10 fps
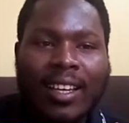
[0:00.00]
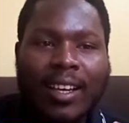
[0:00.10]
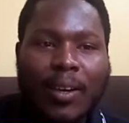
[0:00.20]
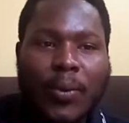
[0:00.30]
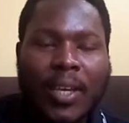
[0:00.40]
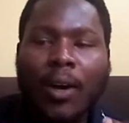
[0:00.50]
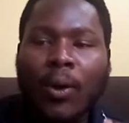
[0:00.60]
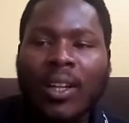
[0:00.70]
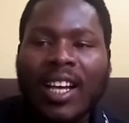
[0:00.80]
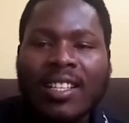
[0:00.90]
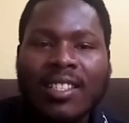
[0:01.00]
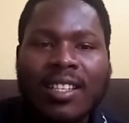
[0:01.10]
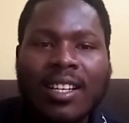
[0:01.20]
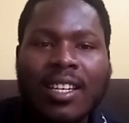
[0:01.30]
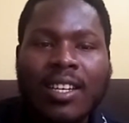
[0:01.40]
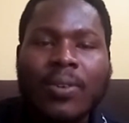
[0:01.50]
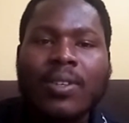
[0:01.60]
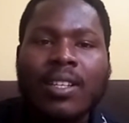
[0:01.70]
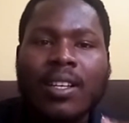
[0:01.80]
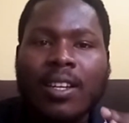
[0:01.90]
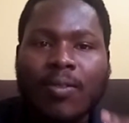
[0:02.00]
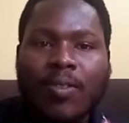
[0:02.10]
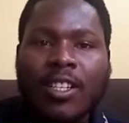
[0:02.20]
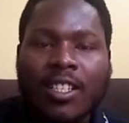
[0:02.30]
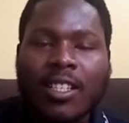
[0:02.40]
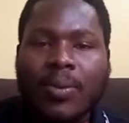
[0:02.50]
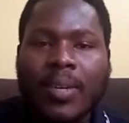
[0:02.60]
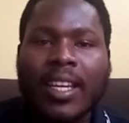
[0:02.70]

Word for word: we are all unsung heroes and eventually we